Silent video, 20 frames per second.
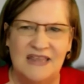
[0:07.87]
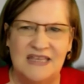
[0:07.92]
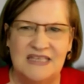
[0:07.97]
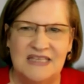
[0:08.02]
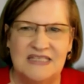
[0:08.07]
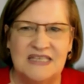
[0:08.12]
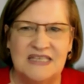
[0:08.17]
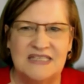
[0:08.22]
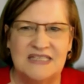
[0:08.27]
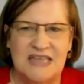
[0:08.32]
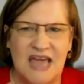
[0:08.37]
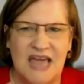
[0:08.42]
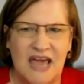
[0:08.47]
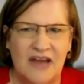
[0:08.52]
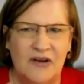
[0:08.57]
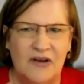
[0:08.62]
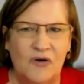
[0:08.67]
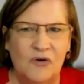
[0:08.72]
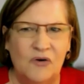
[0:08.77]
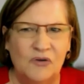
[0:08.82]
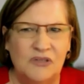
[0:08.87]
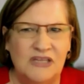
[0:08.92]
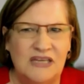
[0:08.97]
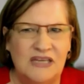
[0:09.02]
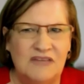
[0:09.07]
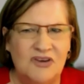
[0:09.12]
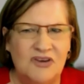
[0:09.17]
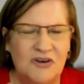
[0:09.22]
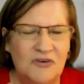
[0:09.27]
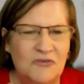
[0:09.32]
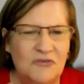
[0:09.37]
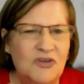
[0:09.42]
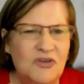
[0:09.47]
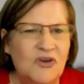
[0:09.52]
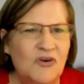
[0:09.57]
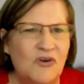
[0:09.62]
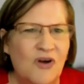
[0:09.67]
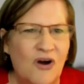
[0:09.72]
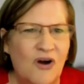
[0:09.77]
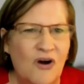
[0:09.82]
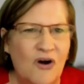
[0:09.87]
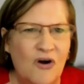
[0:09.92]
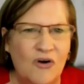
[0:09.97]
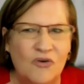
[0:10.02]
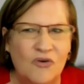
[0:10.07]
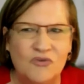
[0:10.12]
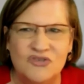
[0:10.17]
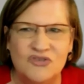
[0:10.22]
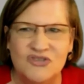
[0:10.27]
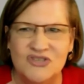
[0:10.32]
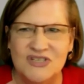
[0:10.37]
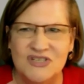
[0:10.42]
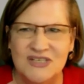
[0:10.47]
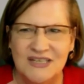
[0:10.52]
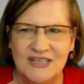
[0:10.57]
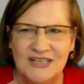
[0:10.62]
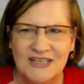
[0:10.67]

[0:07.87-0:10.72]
This is Dana Olivo, your host